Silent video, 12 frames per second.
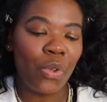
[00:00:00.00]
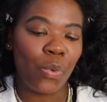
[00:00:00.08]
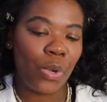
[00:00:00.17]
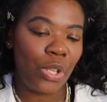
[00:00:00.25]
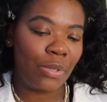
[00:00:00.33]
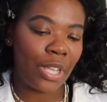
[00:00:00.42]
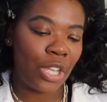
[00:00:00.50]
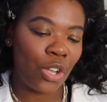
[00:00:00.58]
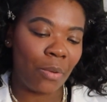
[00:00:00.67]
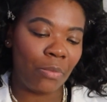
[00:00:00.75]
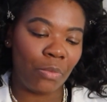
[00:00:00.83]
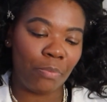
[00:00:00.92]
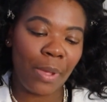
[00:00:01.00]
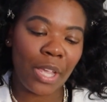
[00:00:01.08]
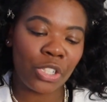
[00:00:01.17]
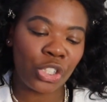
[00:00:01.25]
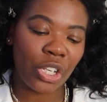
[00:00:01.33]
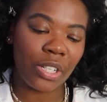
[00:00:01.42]
when you take your
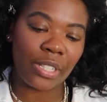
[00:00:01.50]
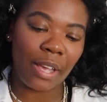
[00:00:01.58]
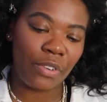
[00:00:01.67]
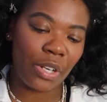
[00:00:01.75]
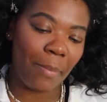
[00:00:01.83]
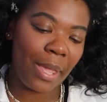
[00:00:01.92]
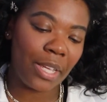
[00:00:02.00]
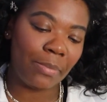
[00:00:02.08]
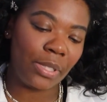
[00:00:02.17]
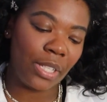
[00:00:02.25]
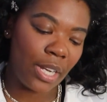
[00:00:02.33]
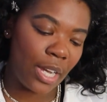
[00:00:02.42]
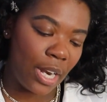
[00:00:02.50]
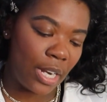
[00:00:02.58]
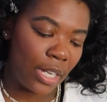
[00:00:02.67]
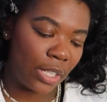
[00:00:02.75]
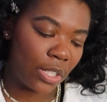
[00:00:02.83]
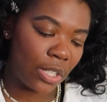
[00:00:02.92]
pictures after your makeup's done and
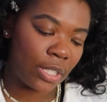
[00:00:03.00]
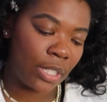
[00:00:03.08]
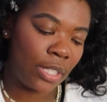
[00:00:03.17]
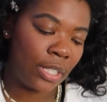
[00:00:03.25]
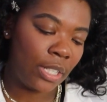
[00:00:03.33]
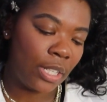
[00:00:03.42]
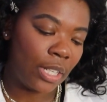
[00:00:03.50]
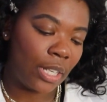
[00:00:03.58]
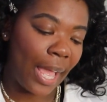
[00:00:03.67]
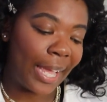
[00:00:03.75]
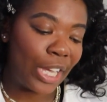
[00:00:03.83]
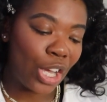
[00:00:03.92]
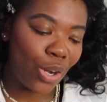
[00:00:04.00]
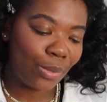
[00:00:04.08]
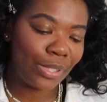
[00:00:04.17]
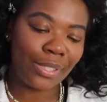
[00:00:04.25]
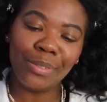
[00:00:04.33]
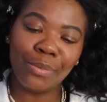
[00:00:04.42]
you look like a
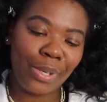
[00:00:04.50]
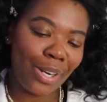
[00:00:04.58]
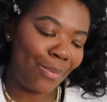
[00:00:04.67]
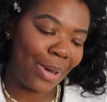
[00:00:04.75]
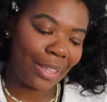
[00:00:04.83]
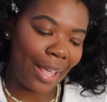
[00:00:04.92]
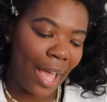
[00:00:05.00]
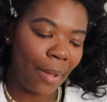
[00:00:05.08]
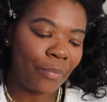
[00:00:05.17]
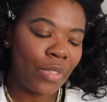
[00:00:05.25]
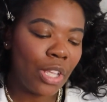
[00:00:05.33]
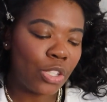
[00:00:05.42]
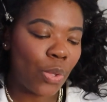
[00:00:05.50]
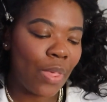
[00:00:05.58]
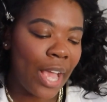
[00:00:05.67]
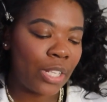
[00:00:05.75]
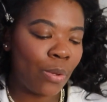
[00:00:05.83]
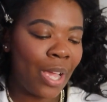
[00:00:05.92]
ghost. We don't want that. So
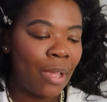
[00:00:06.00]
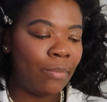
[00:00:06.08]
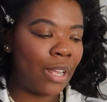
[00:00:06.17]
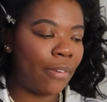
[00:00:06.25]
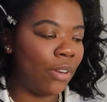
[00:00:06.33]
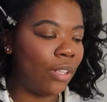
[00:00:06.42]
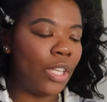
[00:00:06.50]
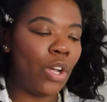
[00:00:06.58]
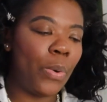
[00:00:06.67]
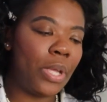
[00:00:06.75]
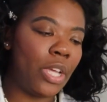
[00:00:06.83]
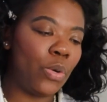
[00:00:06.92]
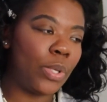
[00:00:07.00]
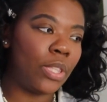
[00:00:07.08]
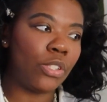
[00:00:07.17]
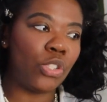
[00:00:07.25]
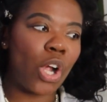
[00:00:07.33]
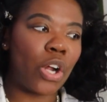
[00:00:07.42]
that's why I'm definitely going in with
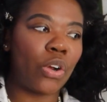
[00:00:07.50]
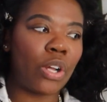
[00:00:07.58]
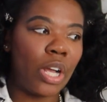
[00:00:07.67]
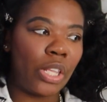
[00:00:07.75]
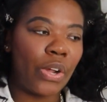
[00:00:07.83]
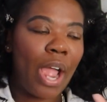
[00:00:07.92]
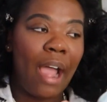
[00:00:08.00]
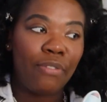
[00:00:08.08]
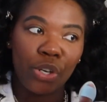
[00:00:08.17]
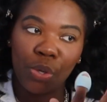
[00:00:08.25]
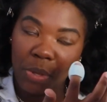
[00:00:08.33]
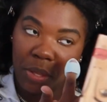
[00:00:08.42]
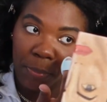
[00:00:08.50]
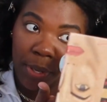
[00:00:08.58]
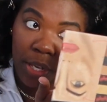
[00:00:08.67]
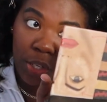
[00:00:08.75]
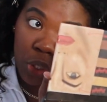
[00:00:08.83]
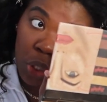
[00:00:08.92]
this darker color after doing the
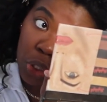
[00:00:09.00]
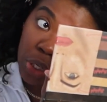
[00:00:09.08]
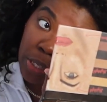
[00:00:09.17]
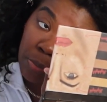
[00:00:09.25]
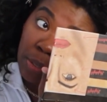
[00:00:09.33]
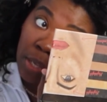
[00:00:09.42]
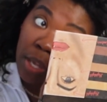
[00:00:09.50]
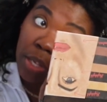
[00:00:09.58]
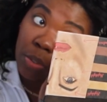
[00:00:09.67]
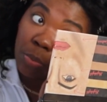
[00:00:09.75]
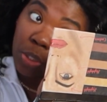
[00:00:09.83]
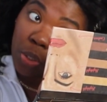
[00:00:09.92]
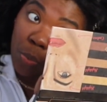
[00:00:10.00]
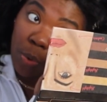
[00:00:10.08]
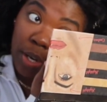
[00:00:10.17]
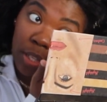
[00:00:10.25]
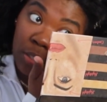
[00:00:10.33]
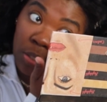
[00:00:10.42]
peach, just because we do
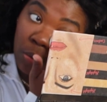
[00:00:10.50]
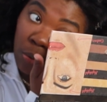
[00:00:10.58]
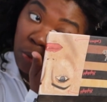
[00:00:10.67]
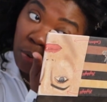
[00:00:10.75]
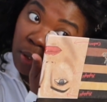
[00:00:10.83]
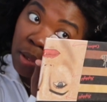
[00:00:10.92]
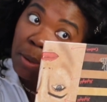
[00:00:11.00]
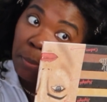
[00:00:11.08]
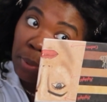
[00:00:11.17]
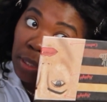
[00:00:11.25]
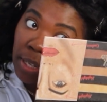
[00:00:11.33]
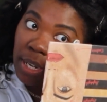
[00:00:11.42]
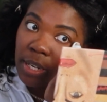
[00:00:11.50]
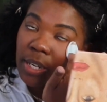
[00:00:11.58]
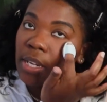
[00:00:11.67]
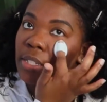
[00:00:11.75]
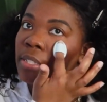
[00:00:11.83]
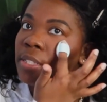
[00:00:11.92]
want it to blend
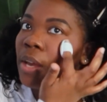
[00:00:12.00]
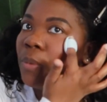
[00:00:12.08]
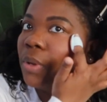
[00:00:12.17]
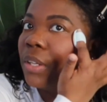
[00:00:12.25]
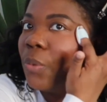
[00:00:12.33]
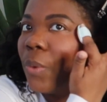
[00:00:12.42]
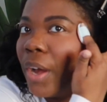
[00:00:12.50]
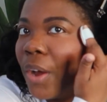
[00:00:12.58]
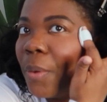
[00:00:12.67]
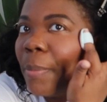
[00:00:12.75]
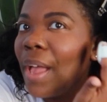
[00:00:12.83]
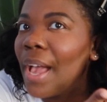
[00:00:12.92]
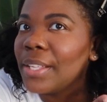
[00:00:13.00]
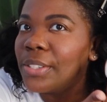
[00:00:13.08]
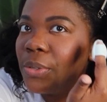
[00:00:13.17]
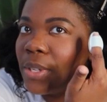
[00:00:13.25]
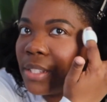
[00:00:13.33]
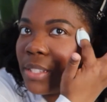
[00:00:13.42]
and set really well. But as
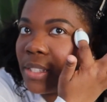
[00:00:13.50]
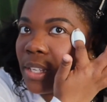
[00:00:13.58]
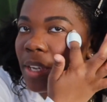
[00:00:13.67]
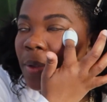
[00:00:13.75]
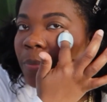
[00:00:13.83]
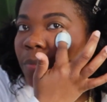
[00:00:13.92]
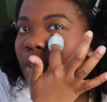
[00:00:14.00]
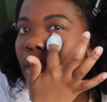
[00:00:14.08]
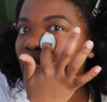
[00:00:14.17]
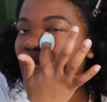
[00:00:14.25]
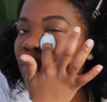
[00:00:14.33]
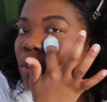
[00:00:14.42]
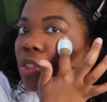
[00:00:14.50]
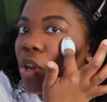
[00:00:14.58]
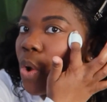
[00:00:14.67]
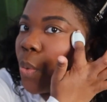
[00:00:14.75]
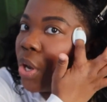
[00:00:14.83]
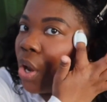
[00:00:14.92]
you can see, even
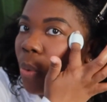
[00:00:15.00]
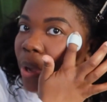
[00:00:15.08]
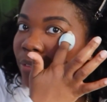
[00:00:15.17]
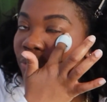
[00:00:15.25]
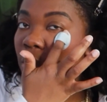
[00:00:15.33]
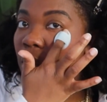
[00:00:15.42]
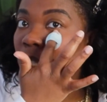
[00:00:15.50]
though we're going for a